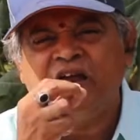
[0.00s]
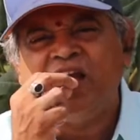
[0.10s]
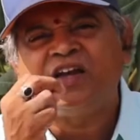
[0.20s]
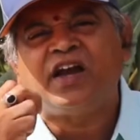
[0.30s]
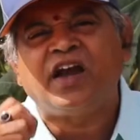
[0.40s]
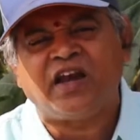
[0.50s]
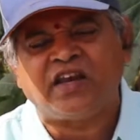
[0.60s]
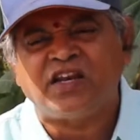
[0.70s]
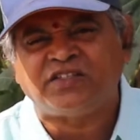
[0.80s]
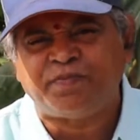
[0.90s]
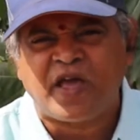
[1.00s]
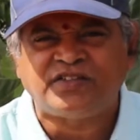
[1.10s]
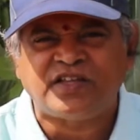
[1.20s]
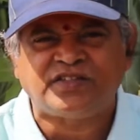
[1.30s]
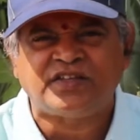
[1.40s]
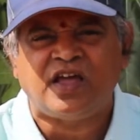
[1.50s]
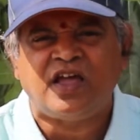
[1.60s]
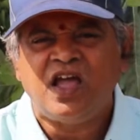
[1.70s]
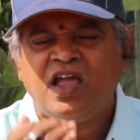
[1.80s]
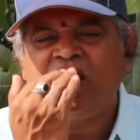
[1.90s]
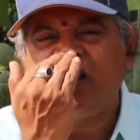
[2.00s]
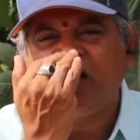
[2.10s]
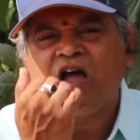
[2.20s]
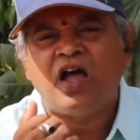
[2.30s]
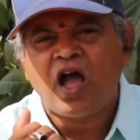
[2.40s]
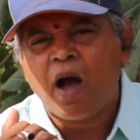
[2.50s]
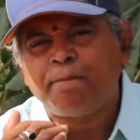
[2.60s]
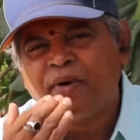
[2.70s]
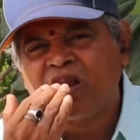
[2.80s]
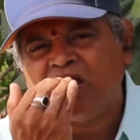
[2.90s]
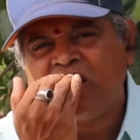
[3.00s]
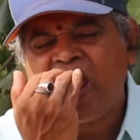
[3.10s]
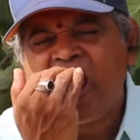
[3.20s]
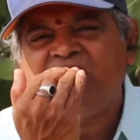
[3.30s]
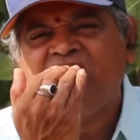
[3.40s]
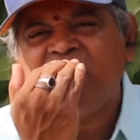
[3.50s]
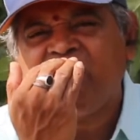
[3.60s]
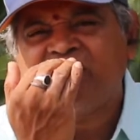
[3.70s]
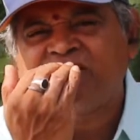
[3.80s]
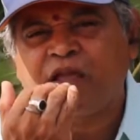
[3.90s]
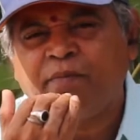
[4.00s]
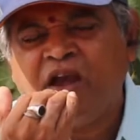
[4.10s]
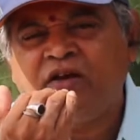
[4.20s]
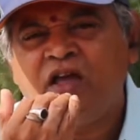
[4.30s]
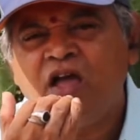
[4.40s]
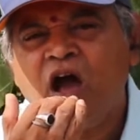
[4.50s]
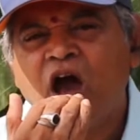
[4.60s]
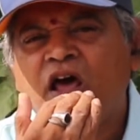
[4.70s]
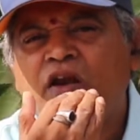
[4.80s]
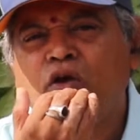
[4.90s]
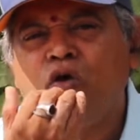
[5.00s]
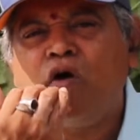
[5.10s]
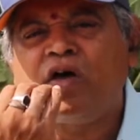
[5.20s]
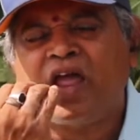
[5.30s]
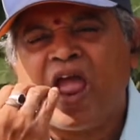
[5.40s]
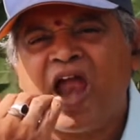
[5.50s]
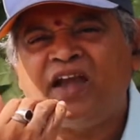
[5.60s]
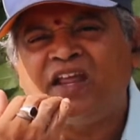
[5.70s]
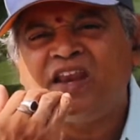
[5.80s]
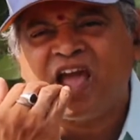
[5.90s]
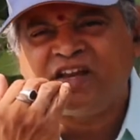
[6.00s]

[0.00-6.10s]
interdental spaces in upper anterior segment or lower anterior